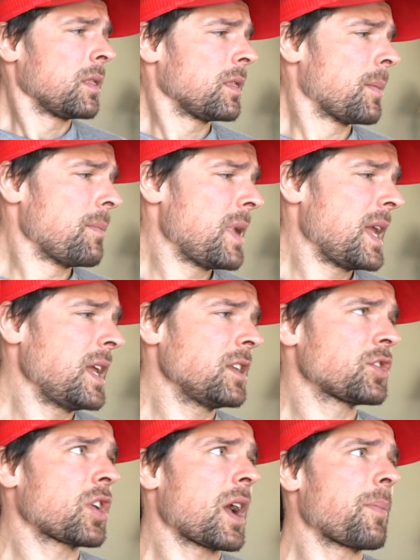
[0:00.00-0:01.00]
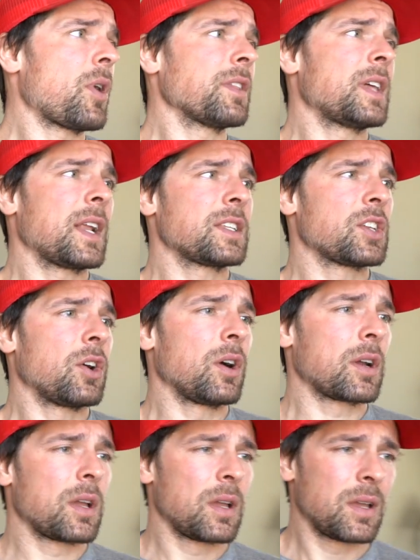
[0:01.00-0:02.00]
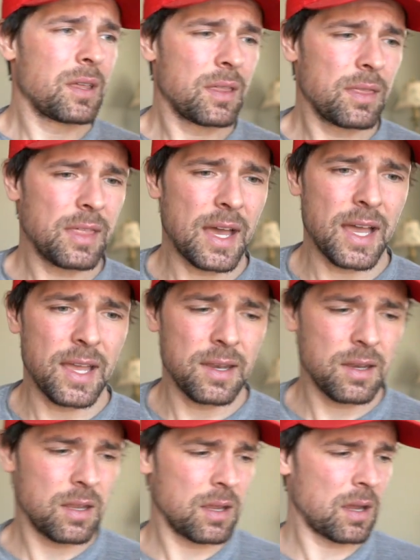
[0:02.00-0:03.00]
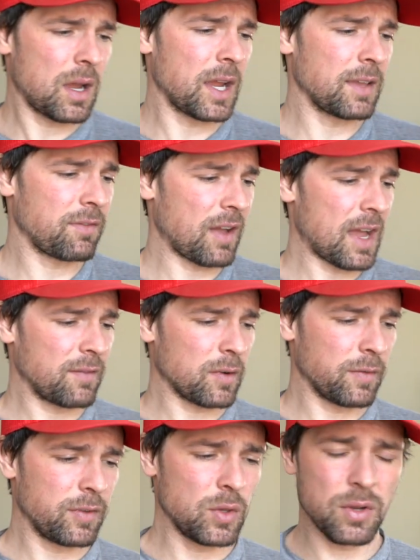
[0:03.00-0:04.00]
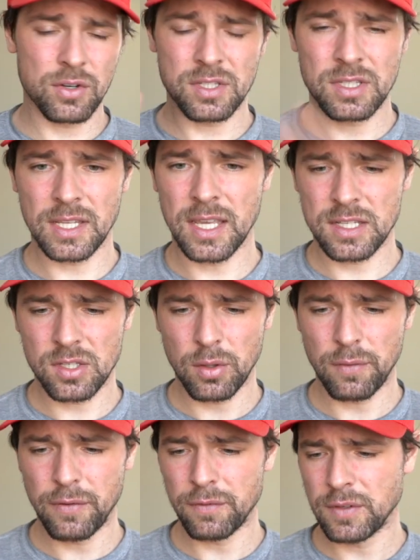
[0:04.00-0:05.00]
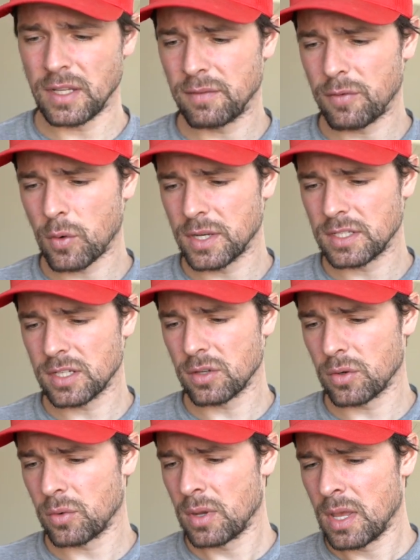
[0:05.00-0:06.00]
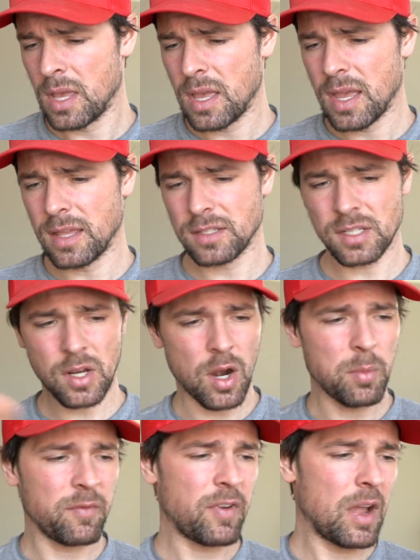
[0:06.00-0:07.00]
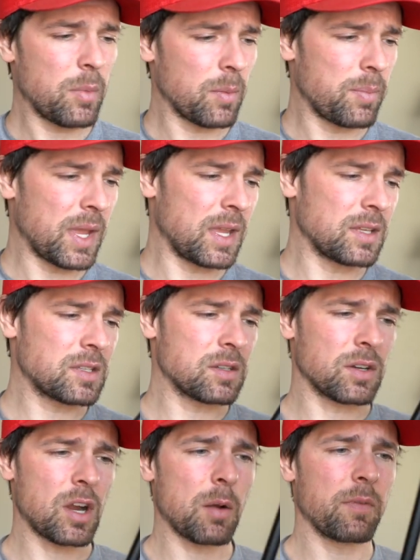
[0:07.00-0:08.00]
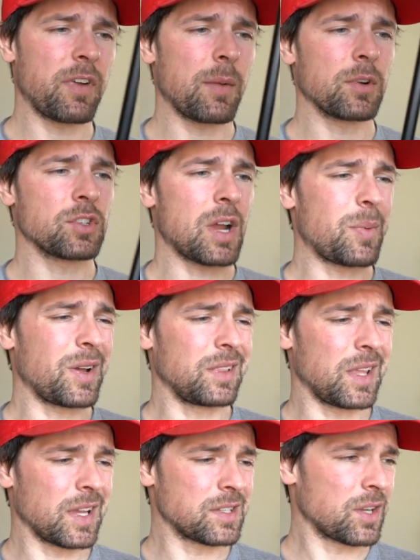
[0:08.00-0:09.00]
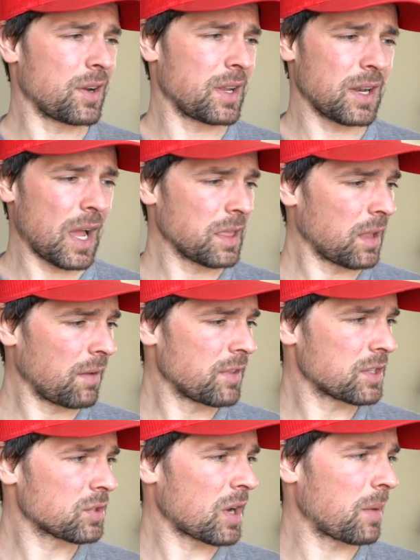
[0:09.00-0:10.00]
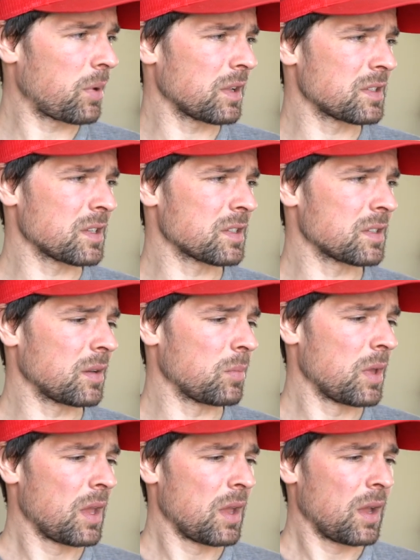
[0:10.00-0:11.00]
the main tripod that I took that I've had for a few years is the Gitzo, the 1542, and it's a carbon fiber base or carbon fiber tripod legs on it. I love this tripod system,